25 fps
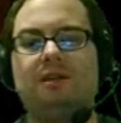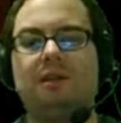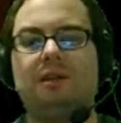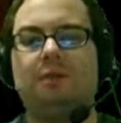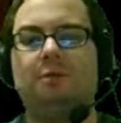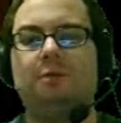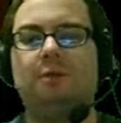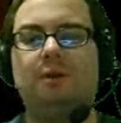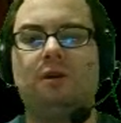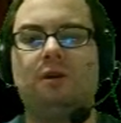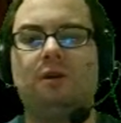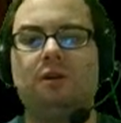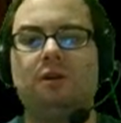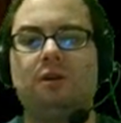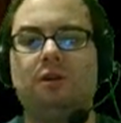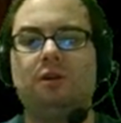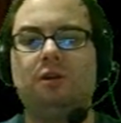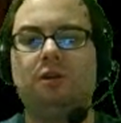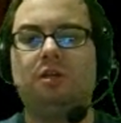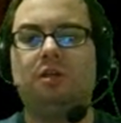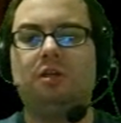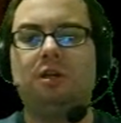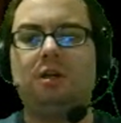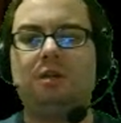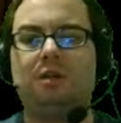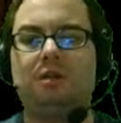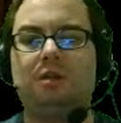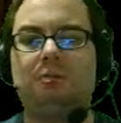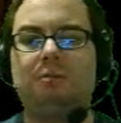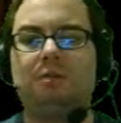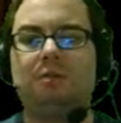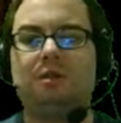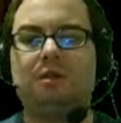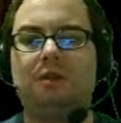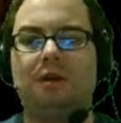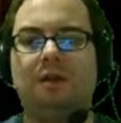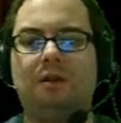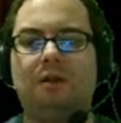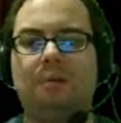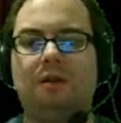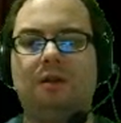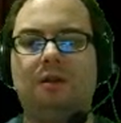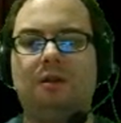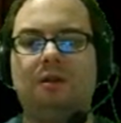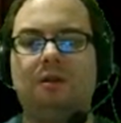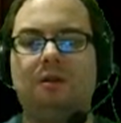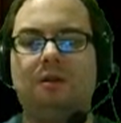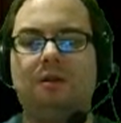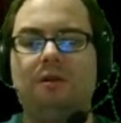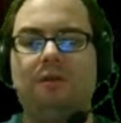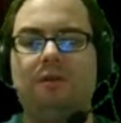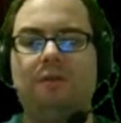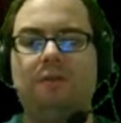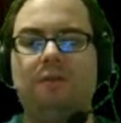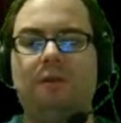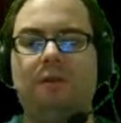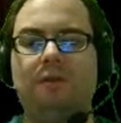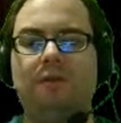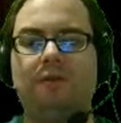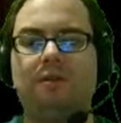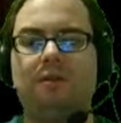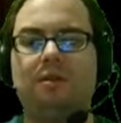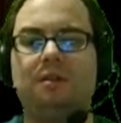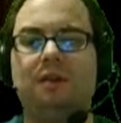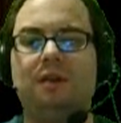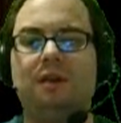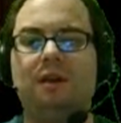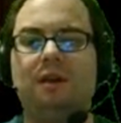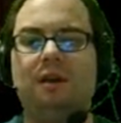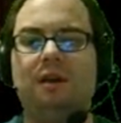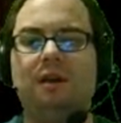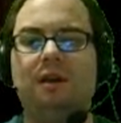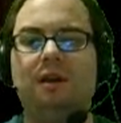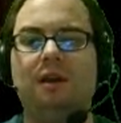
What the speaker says: We have an early start tomorrow, so you should get some sleep soon.